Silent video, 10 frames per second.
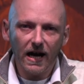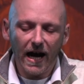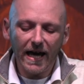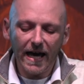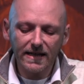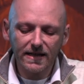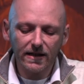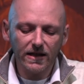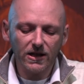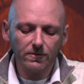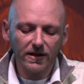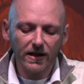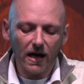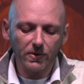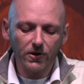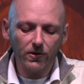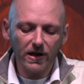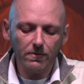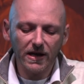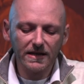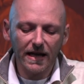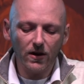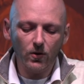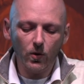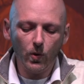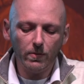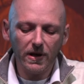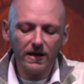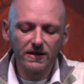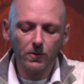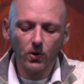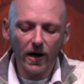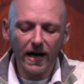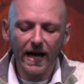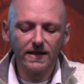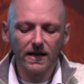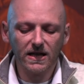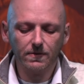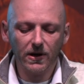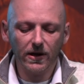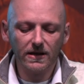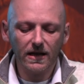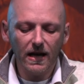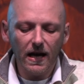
I instantly jumped at the opportunity because I knew it would be some great hands-on experience